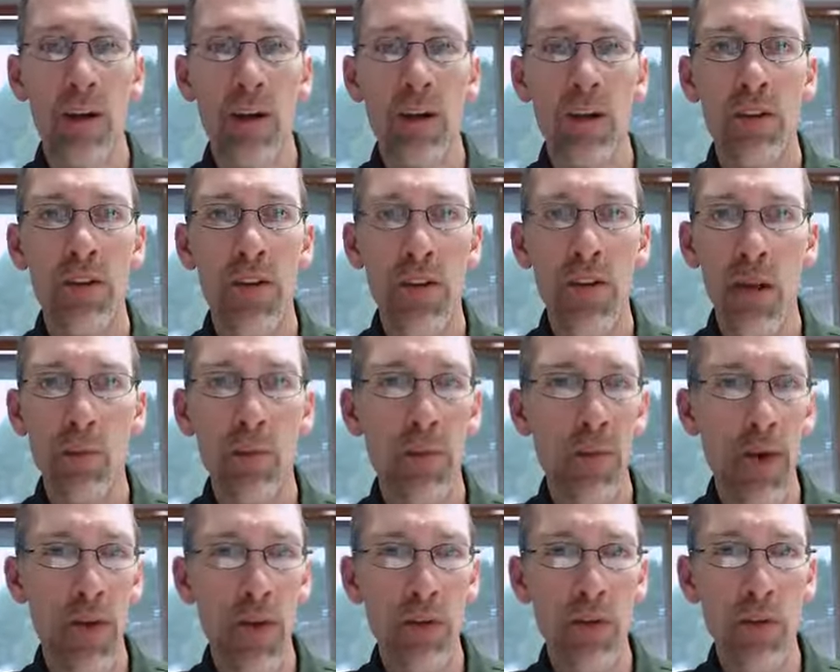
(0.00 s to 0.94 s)
She comes
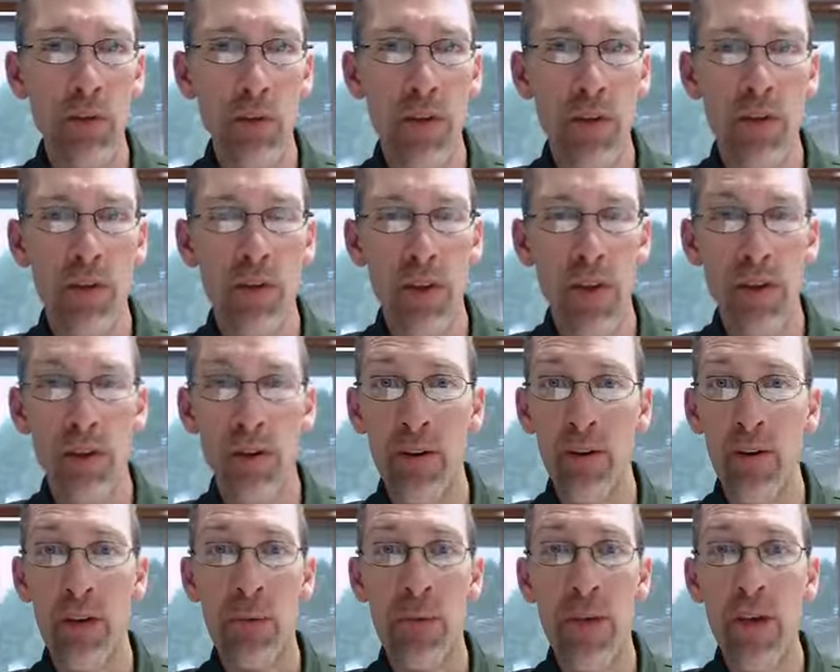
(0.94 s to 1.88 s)
back a few minutes later,
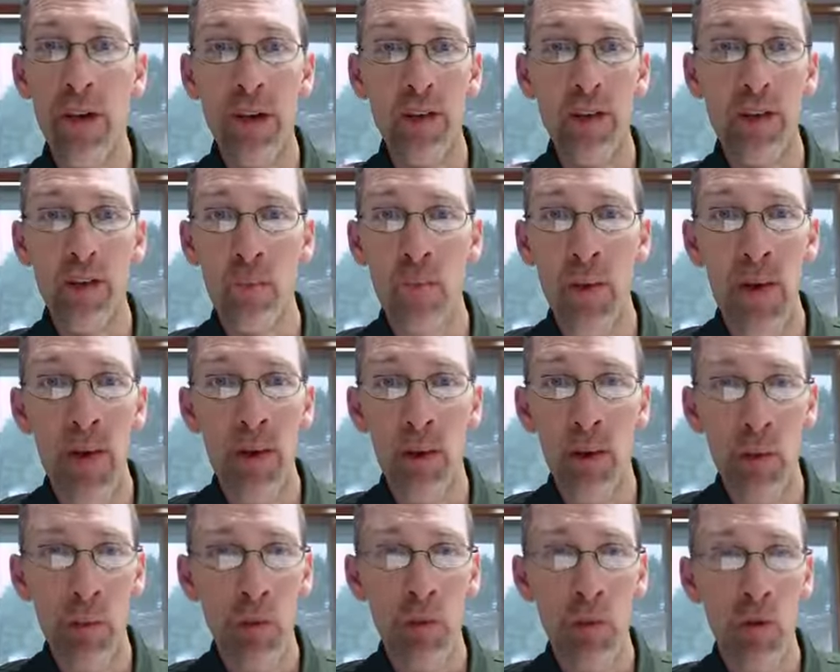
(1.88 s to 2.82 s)
and we can smell
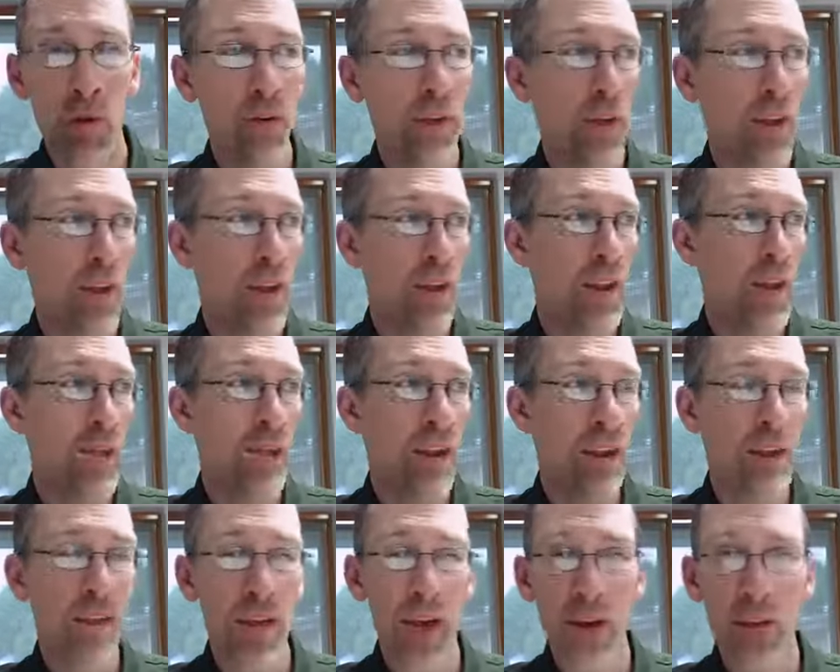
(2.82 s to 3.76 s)
her before she even
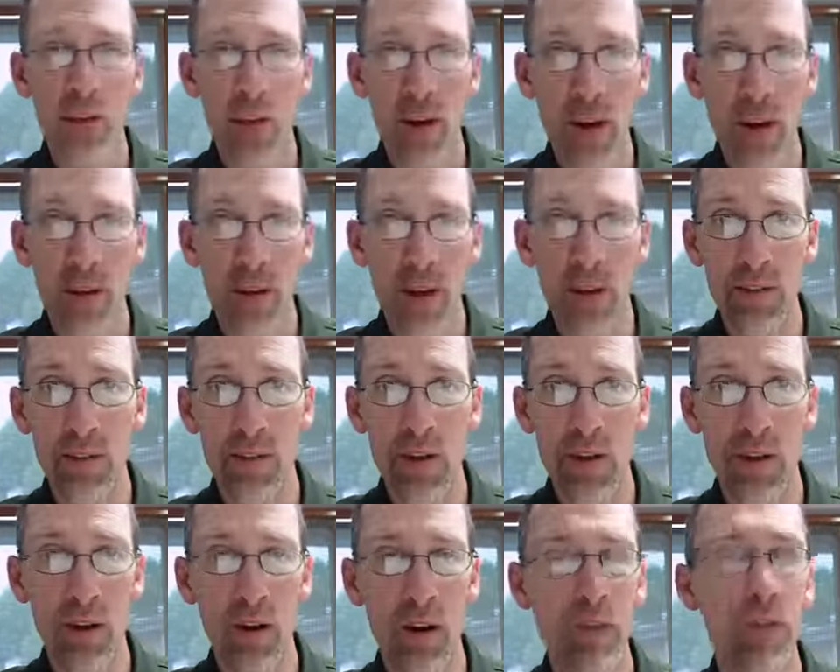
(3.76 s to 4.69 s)
gets halfway across the
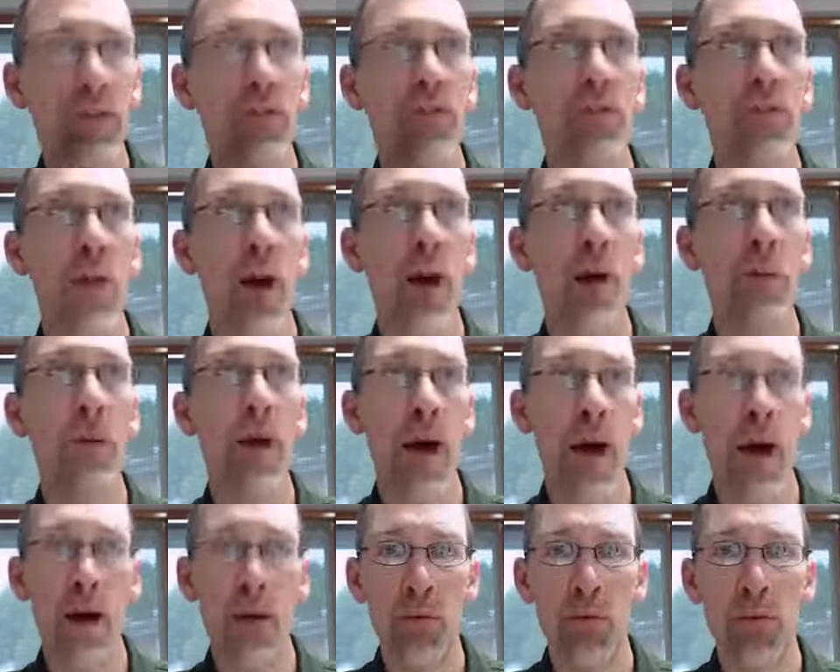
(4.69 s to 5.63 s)
yard.
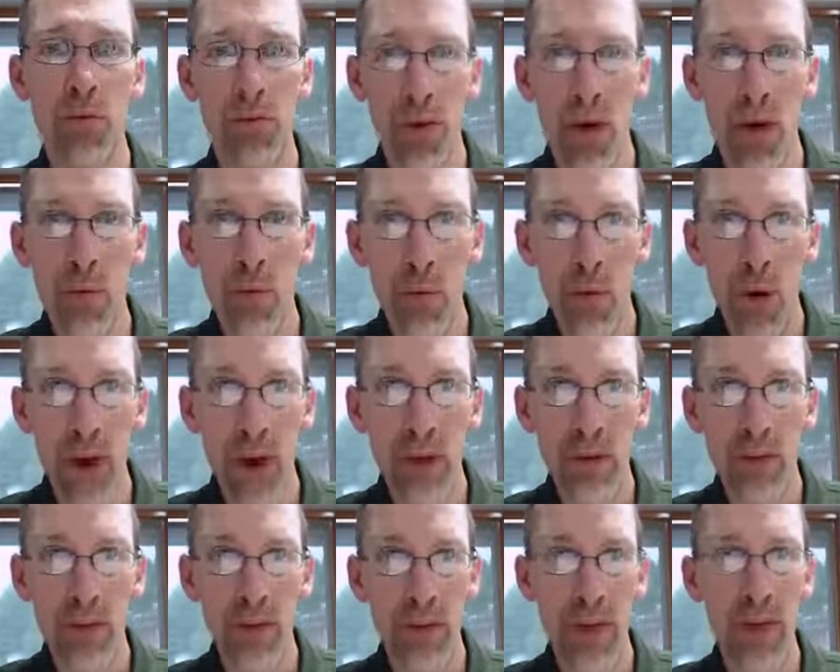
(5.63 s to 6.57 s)
Somehow, somewhere,
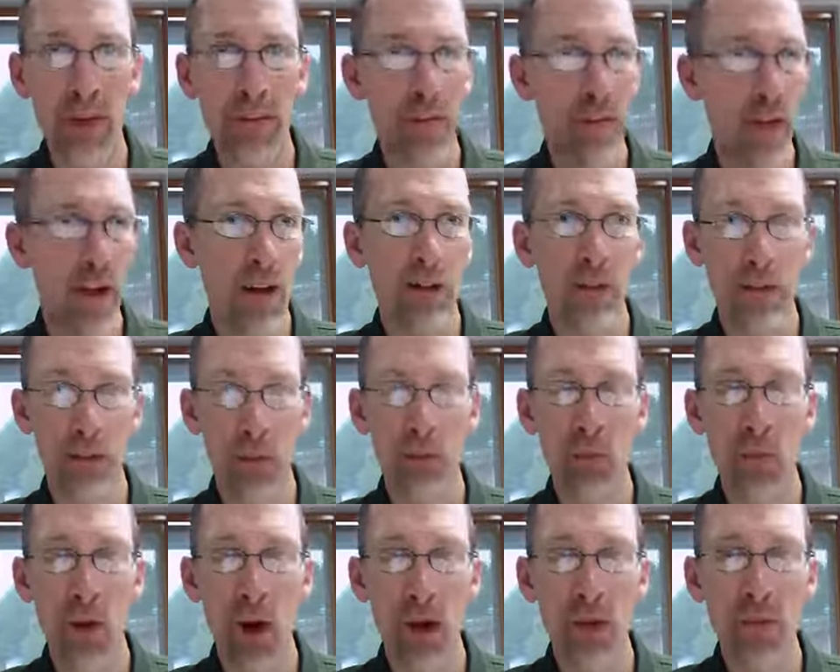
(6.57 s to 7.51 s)
she found some
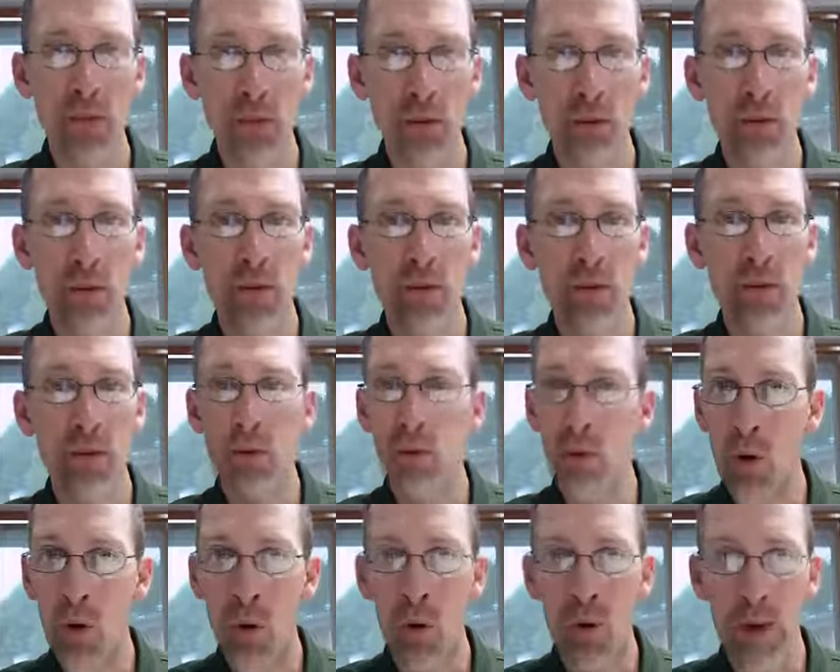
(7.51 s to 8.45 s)
raw sewage to
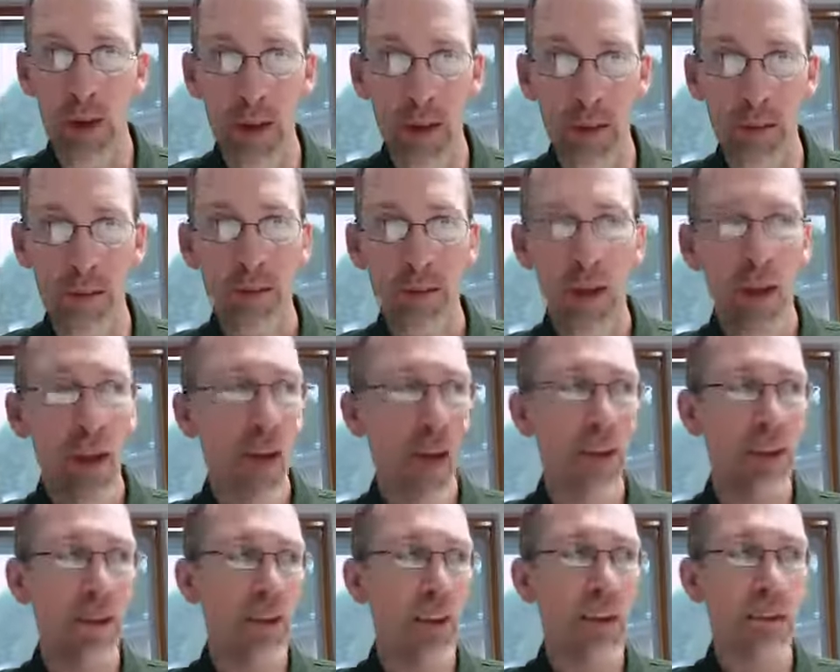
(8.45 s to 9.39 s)
roll in.
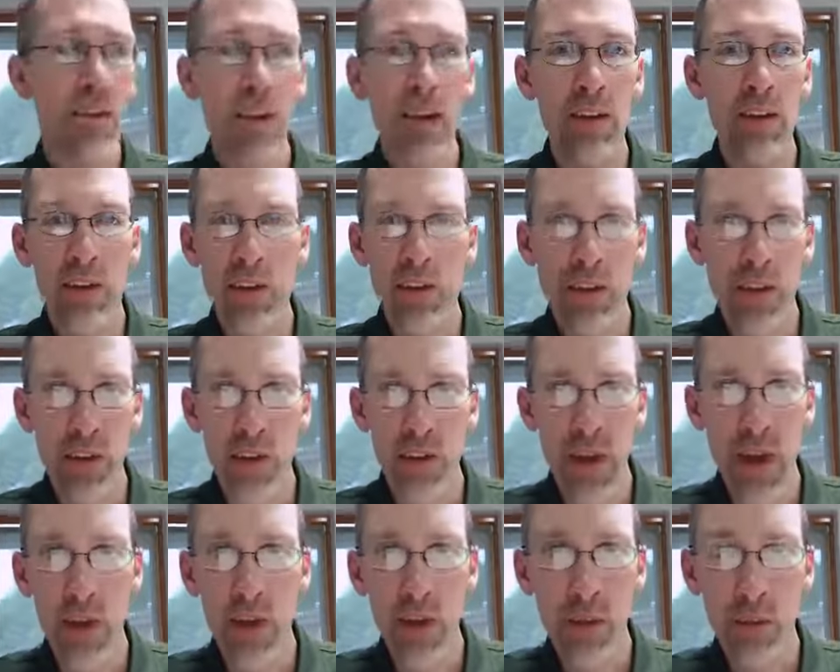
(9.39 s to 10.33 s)
And she thinks it's
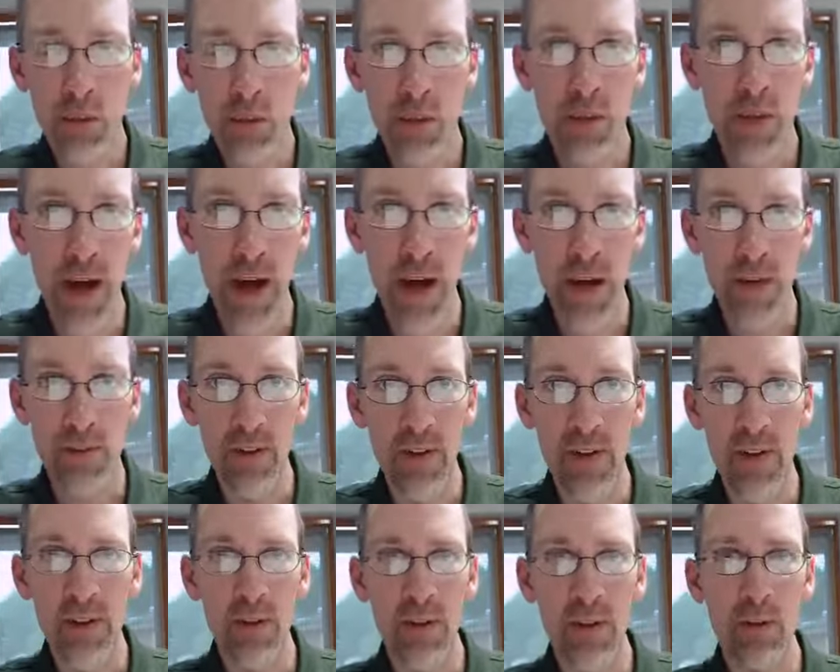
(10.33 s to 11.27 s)
Chanel No. 5.
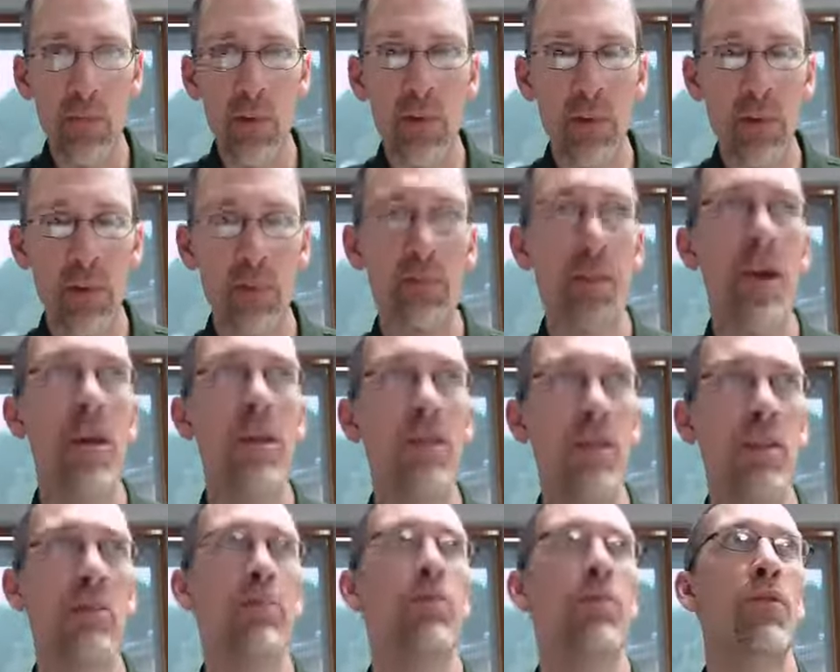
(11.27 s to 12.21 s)
Like, it's the most
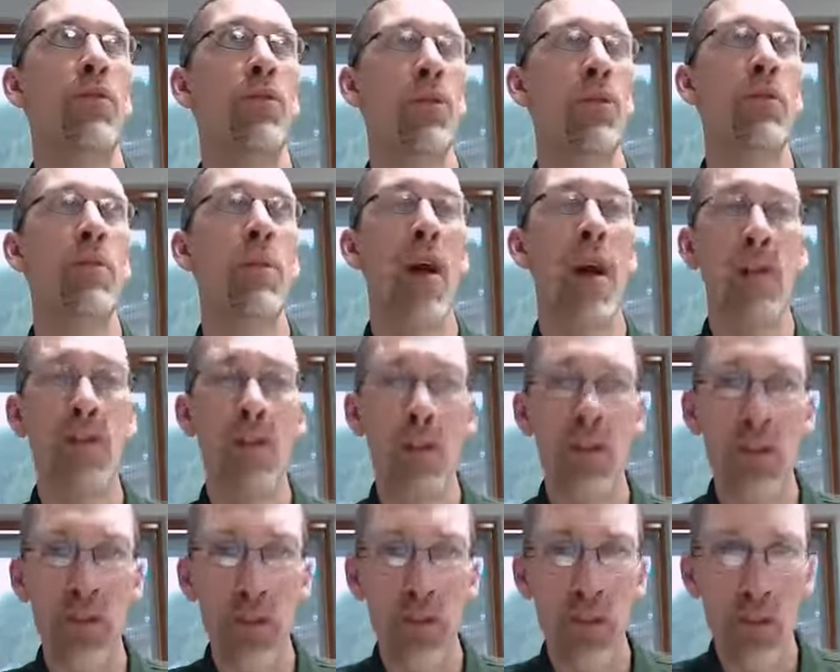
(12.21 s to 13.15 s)
amazing perfume ever,
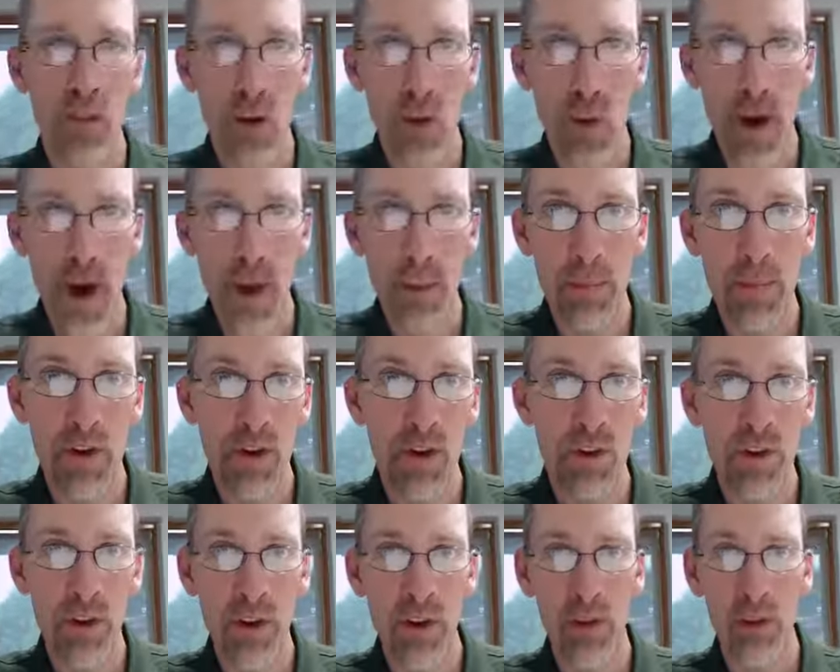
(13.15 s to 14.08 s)
and she's so happy to
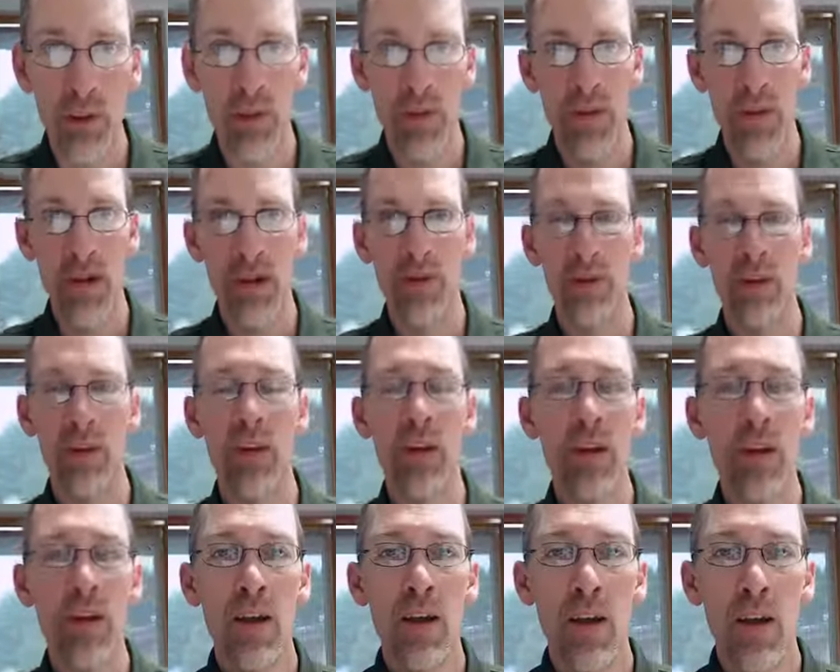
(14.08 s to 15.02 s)
share it with us.
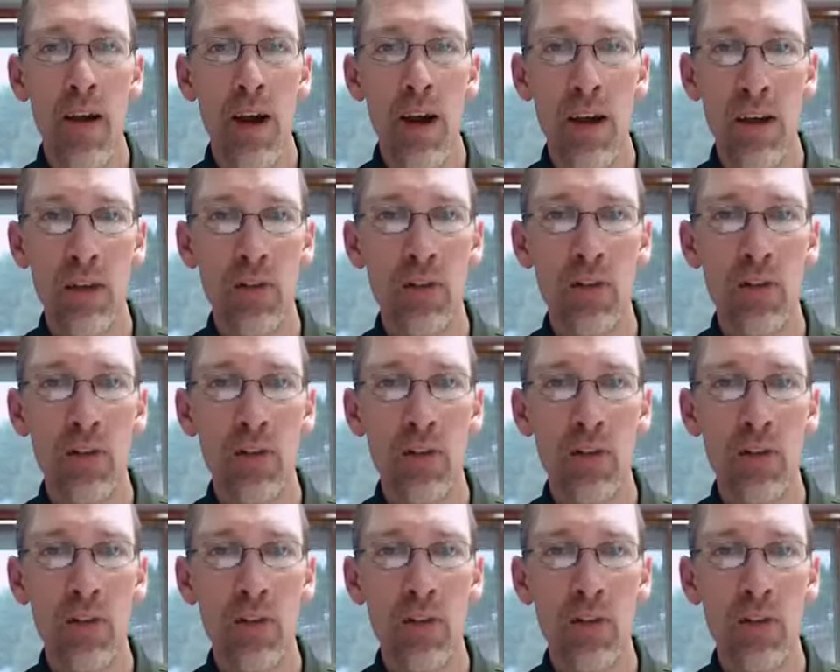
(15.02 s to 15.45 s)
And it's